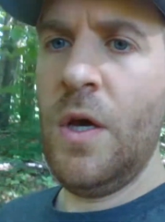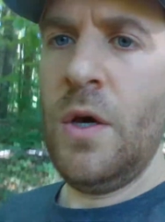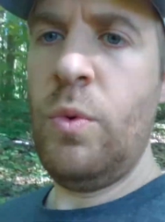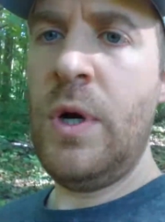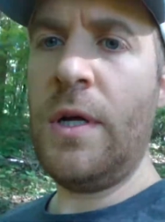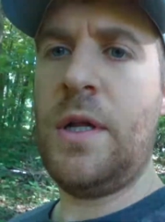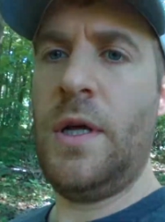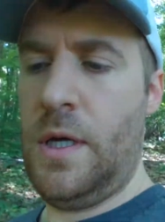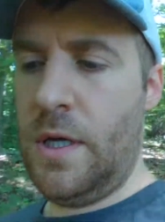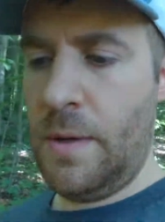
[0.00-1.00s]
Well,
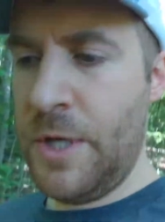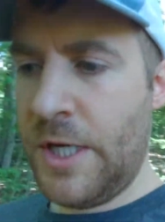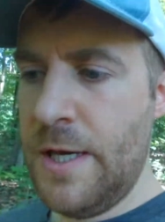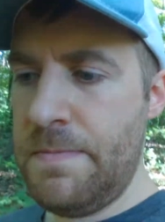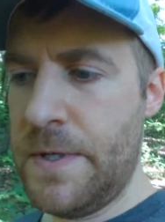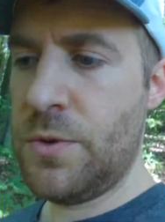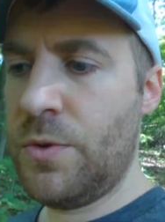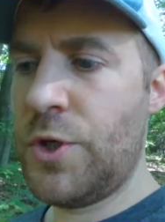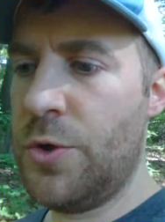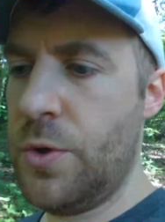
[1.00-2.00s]
I'm gonna keep this one
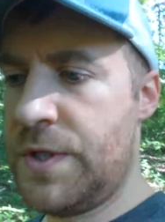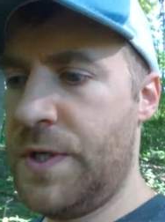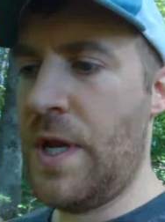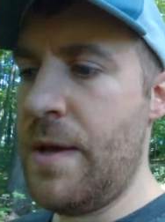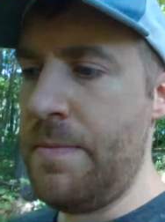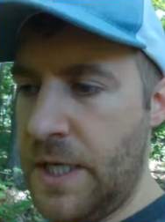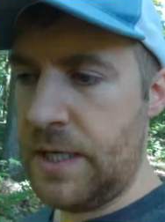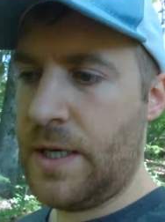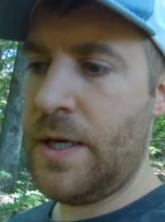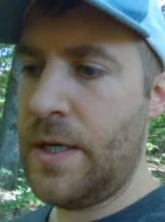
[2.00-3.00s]
short today
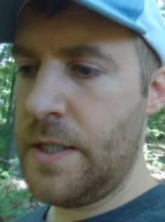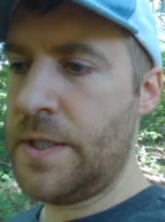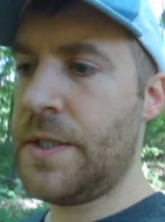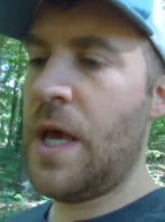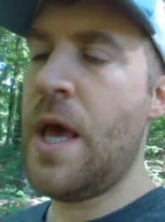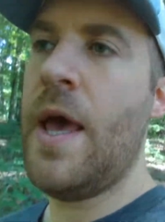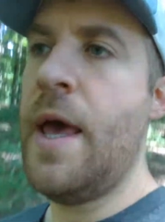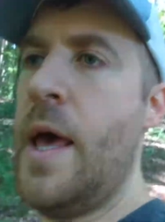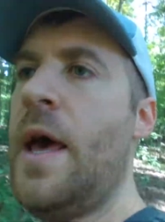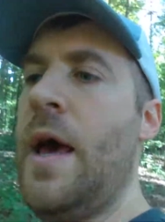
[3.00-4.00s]
because
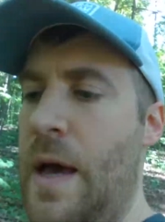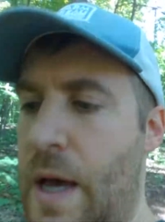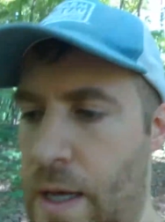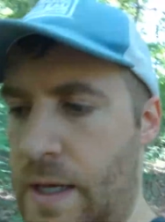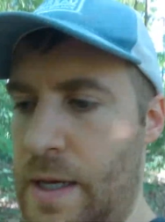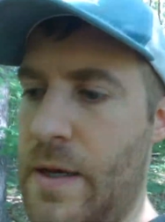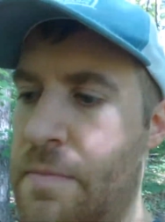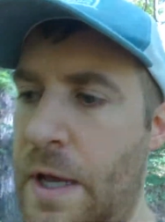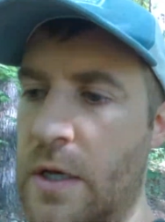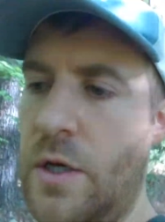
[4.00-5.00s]

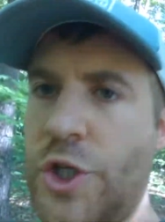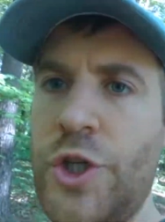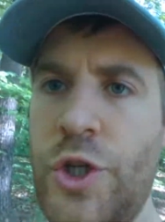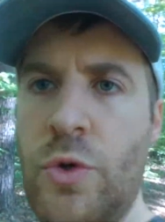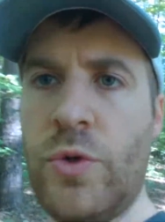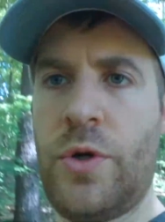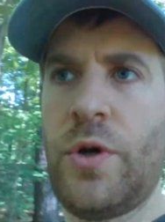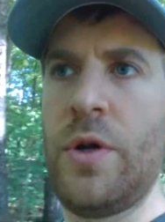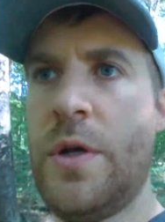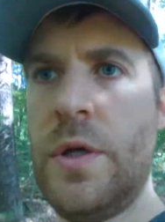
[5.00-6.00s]
my shoulder
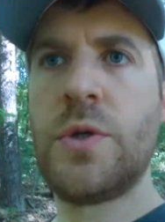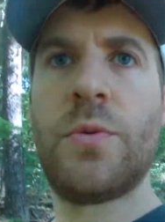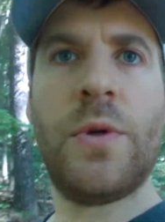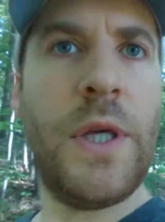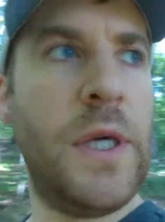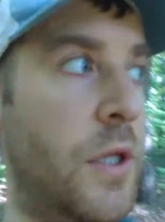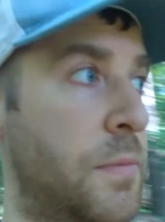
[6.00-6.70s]
is really killing